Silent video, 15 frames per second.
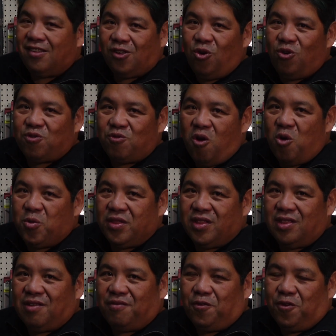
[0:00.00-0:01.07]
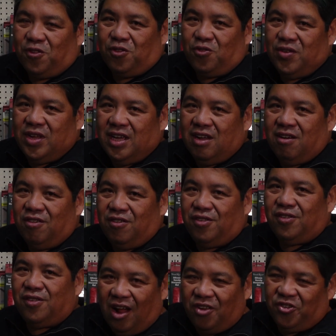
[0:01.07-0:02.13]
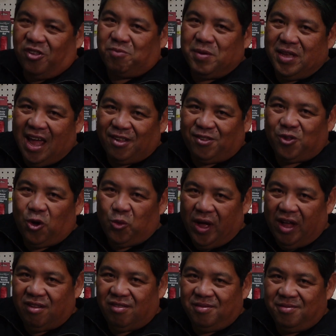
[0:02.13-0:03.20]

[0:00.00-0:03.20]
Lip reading: goes wrong within the first 3 years, I'll just be SOL.